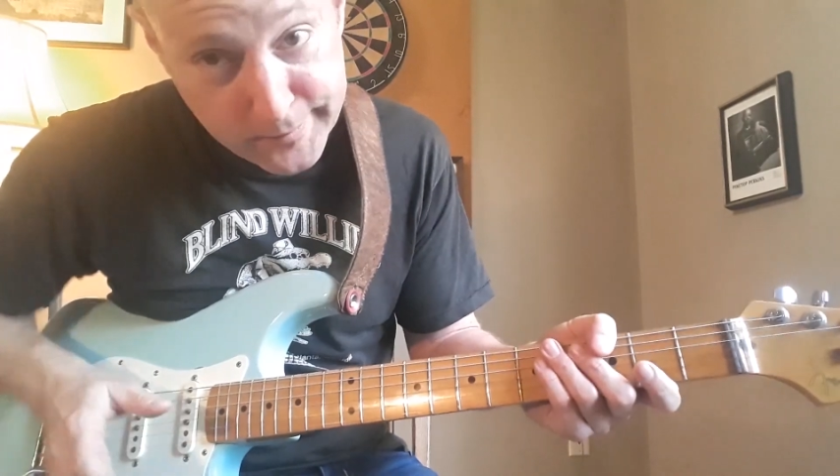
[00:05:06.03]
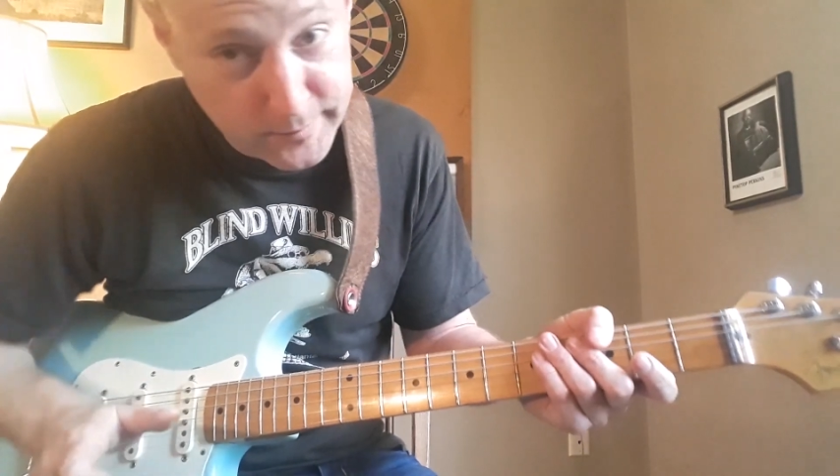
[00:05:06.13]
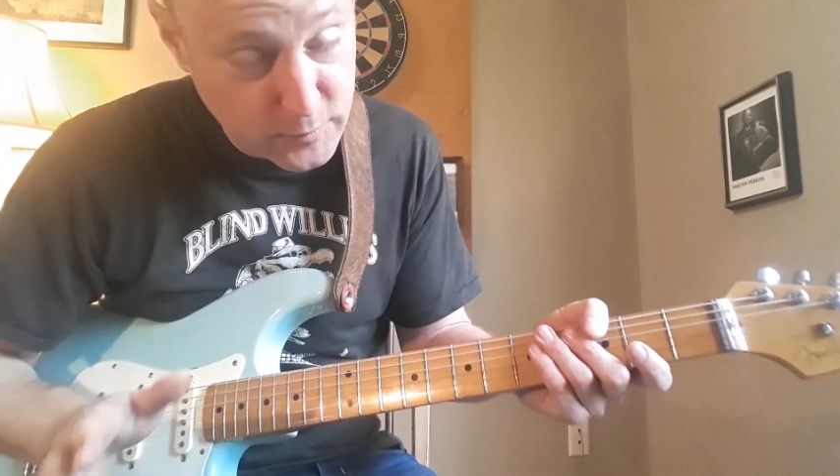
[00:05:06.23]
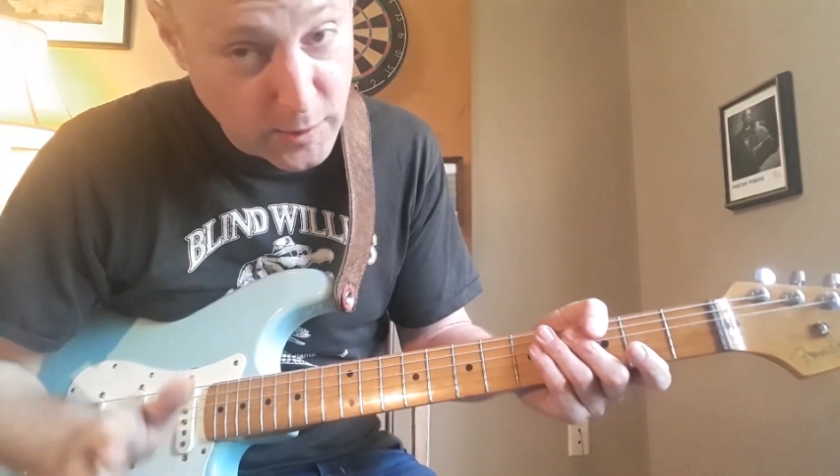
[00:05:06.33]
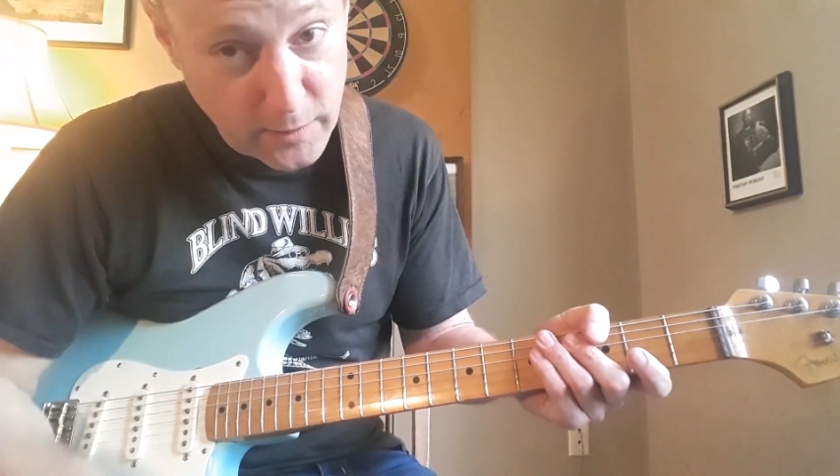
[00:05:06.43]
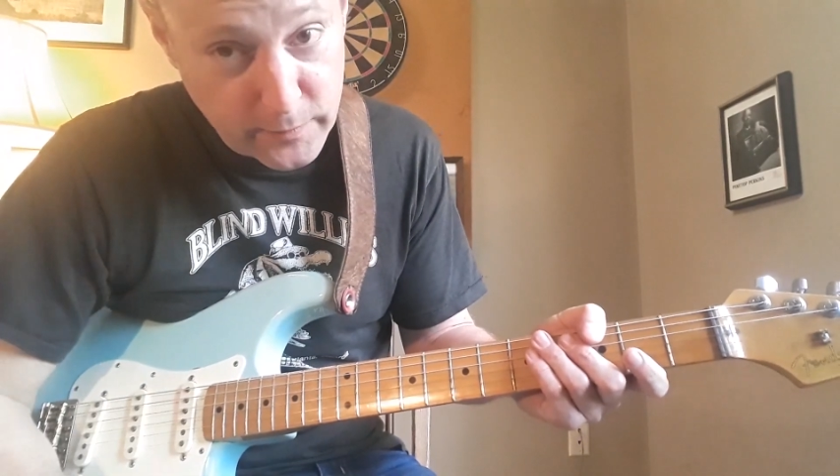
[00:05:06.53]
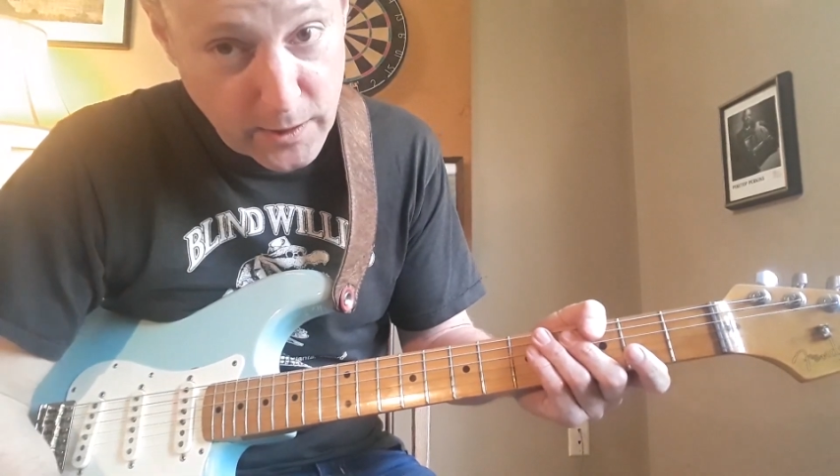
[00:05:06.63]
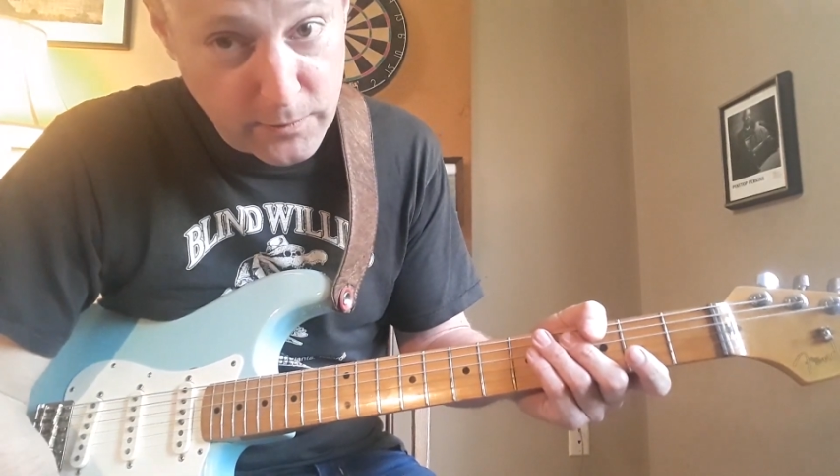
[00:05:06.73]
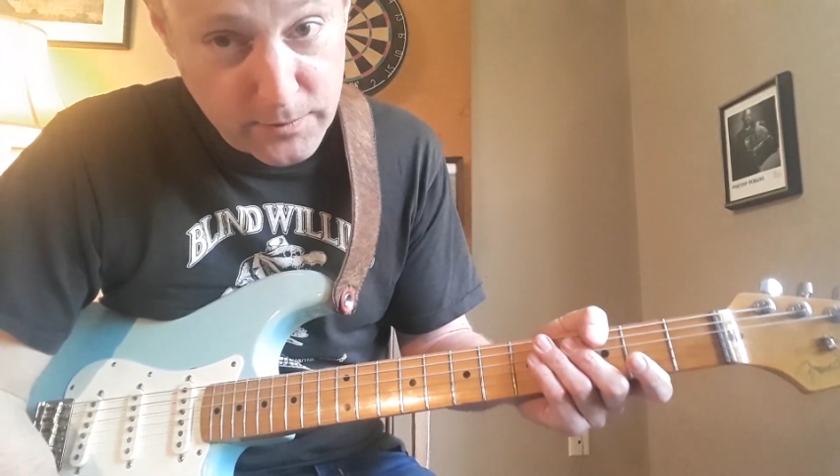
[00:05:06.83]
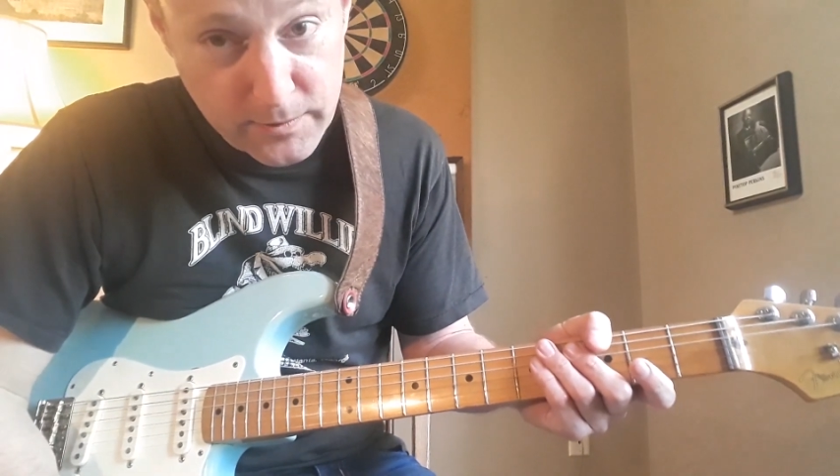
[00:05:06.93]
12
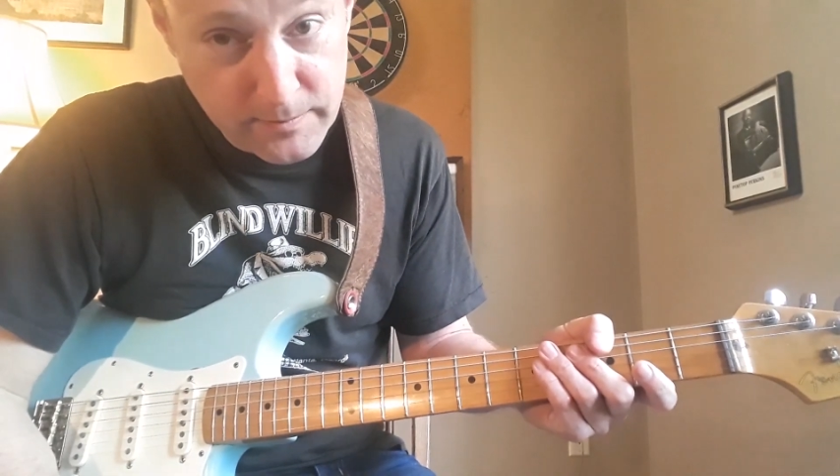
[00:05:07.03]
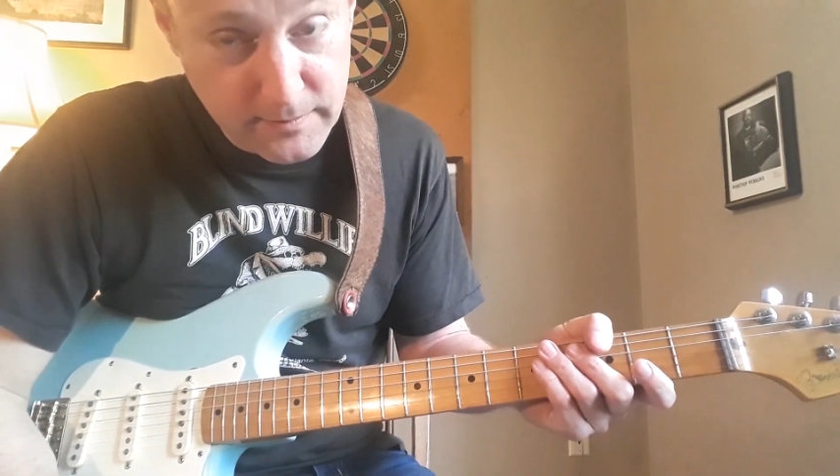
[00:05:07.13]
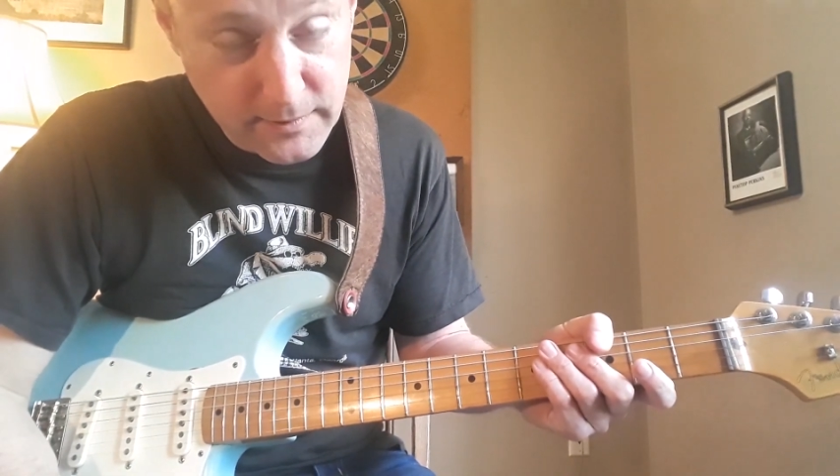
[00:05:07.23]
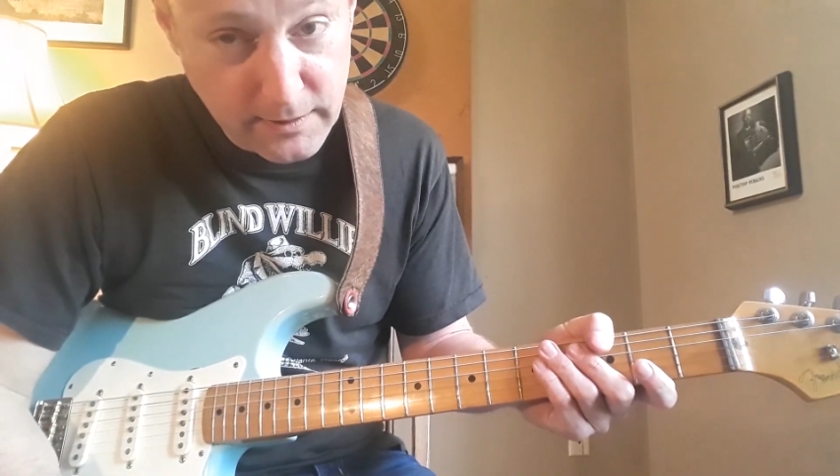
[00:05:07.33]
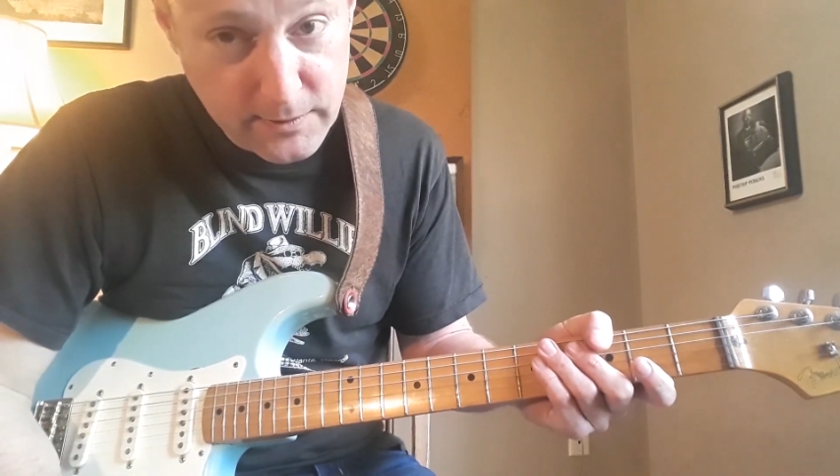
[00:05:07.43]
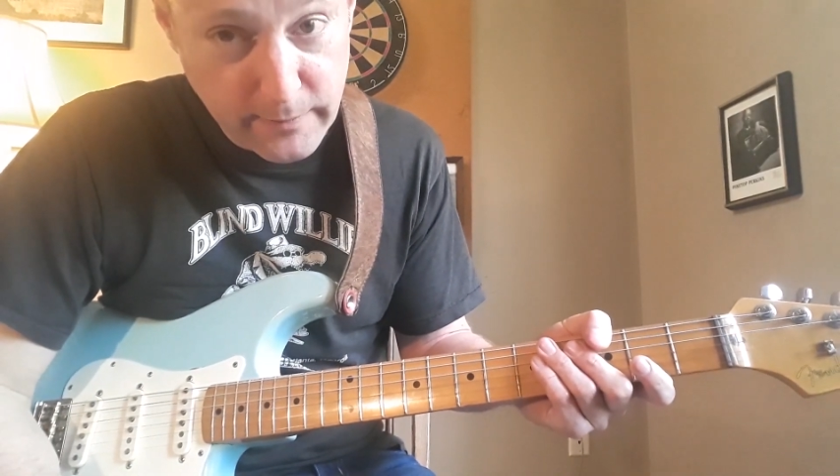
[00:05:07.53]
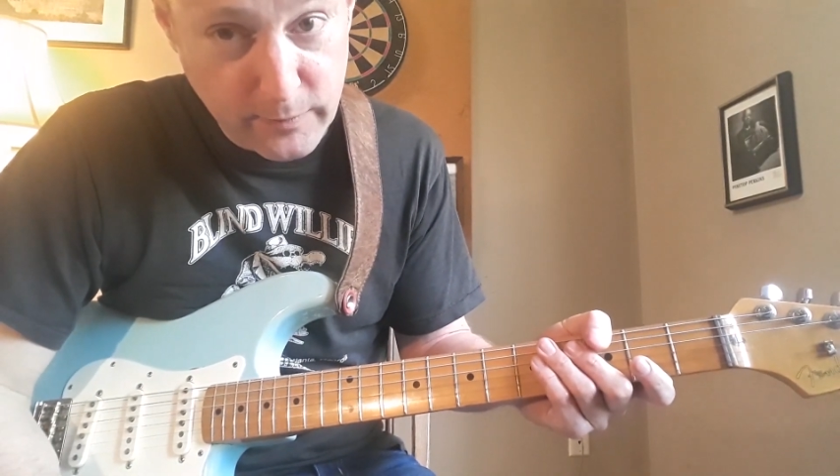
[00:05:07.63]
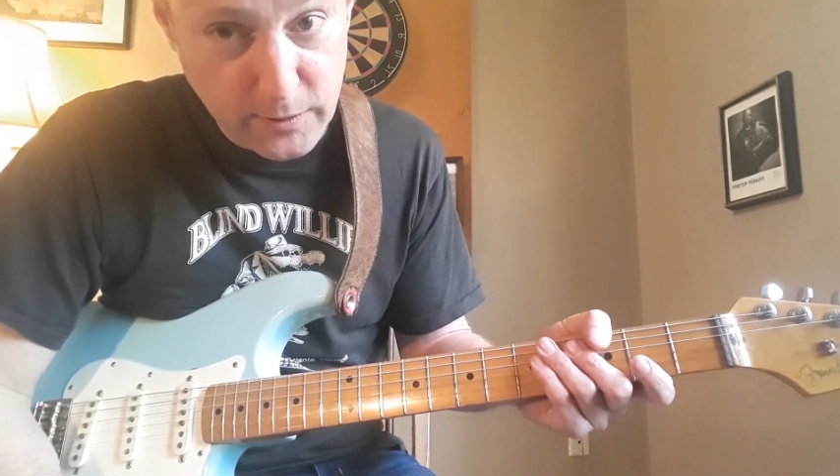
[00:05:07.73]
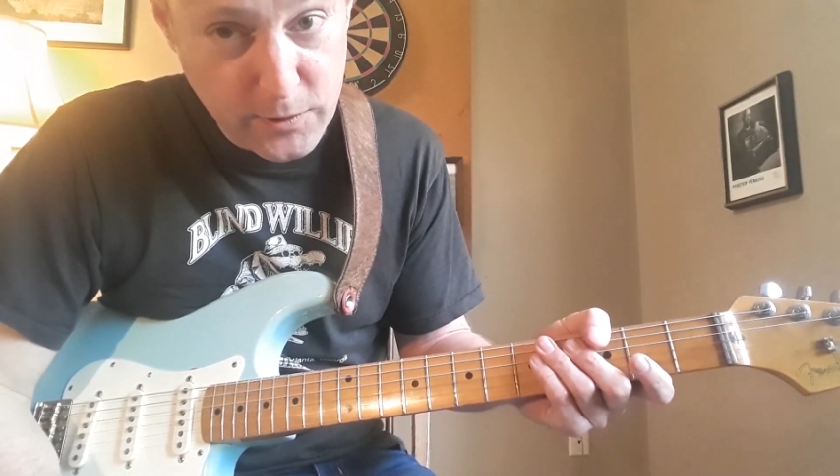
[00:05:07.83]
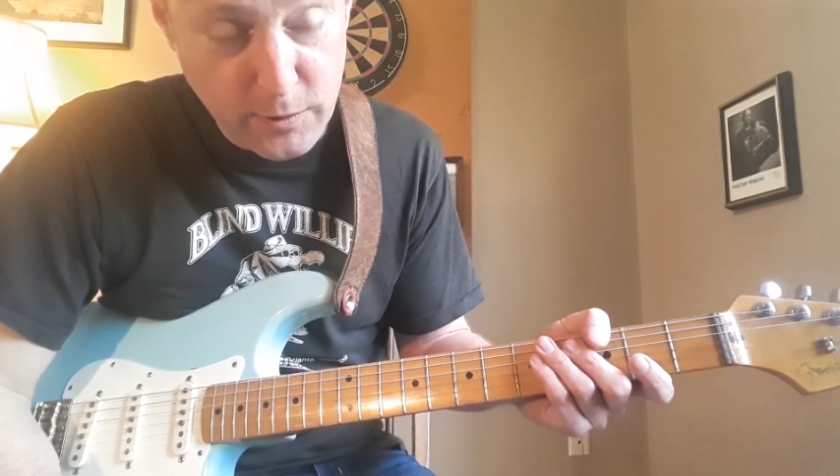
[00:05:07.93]
notes, except for
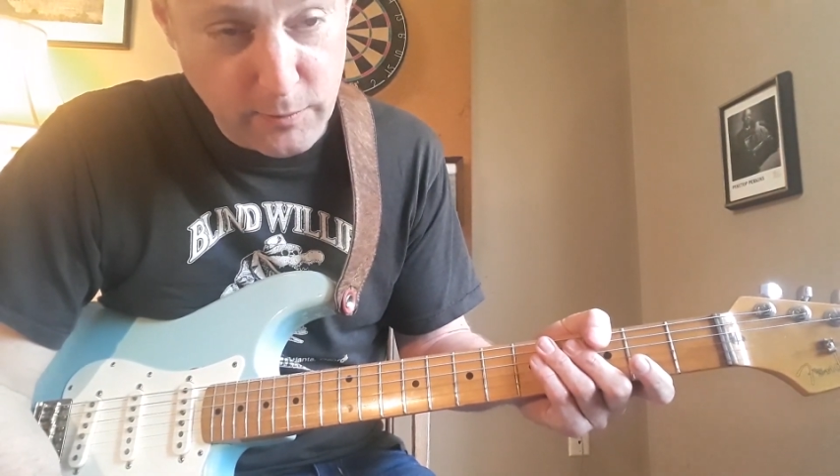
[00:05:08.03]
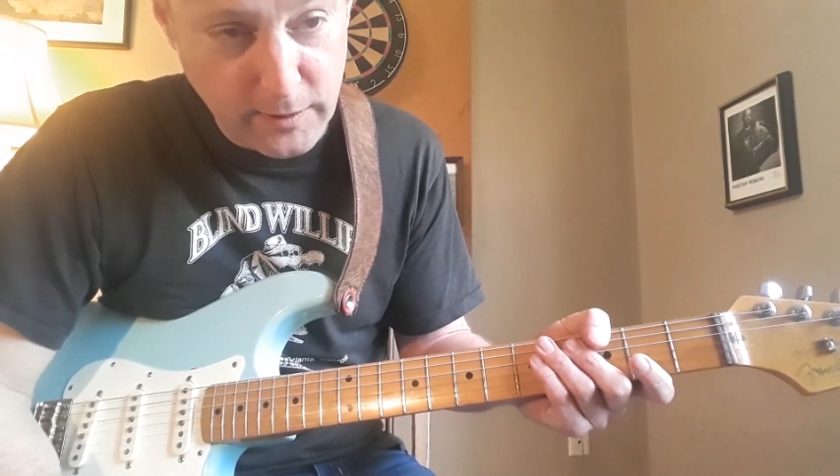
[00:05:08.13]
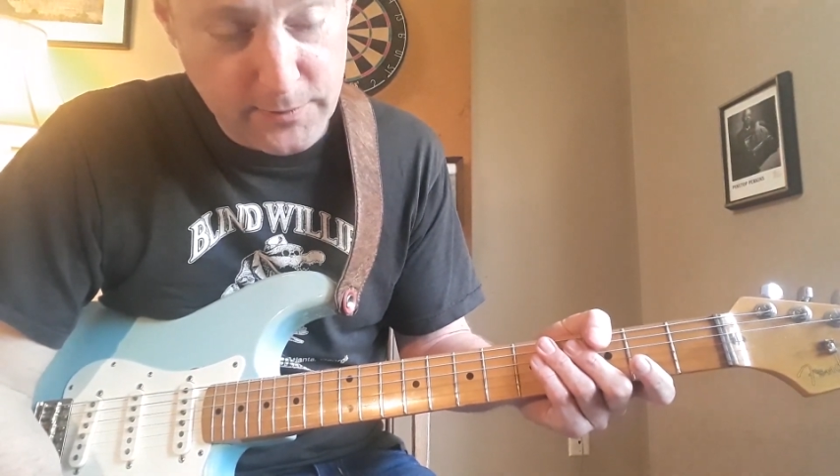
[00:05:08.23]
the two. Well, it's